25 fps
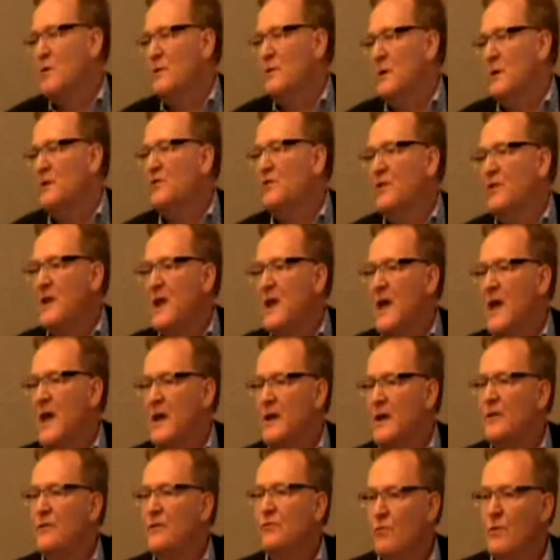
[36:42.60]
we're doing
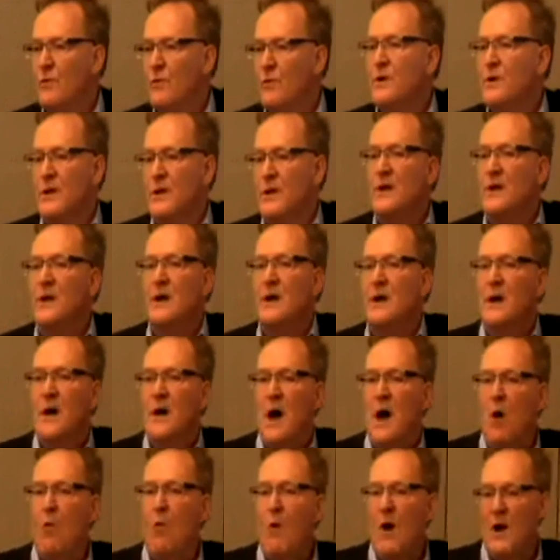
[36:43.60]
today is really
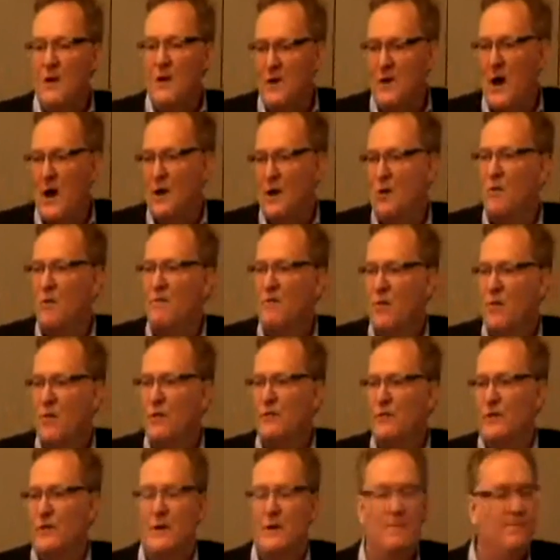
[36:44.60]
a one point oh
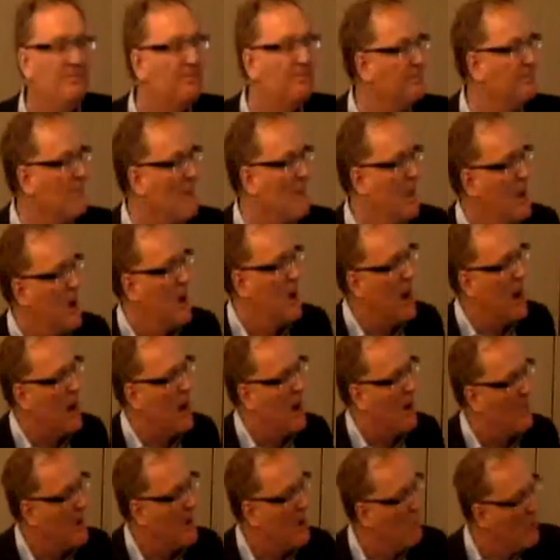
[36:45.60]
version.
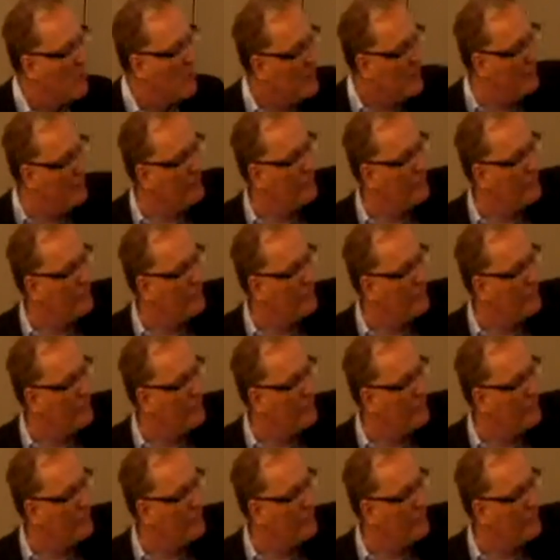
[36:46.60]
Uh, and what